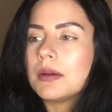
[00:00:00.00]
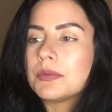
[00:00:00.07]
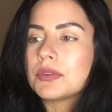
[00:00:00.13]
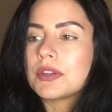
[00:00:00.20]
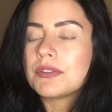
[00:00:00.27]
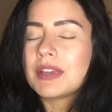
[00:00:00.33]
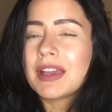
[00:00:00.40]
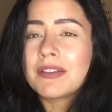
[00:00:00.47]

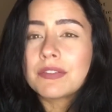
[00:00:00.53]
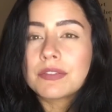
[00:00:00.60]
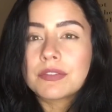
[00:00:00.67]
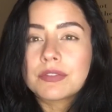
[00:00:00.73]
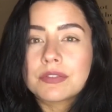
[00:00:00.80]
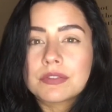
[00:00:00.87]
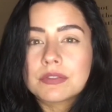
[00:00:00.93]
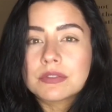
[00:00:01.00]
So if you have
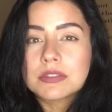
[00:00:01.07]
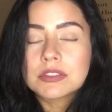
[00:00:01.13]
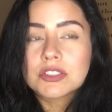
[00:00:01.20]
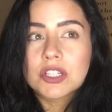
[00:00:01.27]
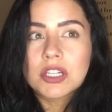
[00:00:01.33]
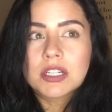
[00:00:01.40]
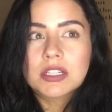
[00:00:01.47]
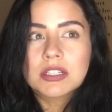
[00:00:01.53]

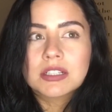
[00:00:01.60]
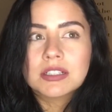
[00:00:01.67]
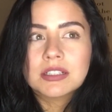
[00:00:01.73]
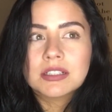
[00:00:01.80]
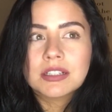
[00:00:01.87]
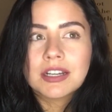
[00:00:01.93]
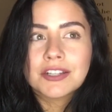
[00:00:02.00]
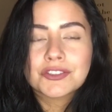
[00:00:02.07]
dark
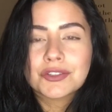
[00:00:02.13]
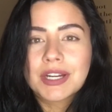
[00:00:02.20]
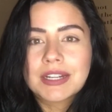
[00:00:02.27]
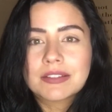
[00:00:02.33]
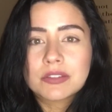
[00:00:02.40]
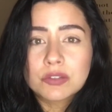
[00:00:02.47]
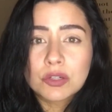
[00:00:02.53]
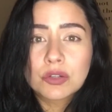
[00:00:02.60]
under eye
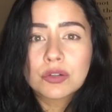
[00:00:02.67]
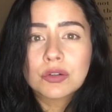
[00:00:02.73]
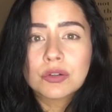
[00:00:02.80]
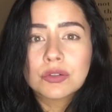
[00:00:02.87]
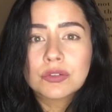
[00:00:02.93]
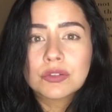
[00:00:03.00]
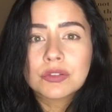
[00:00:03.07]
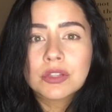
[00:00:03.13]

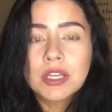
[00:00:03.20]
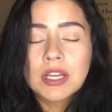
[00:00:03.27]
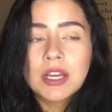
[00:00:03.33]
circles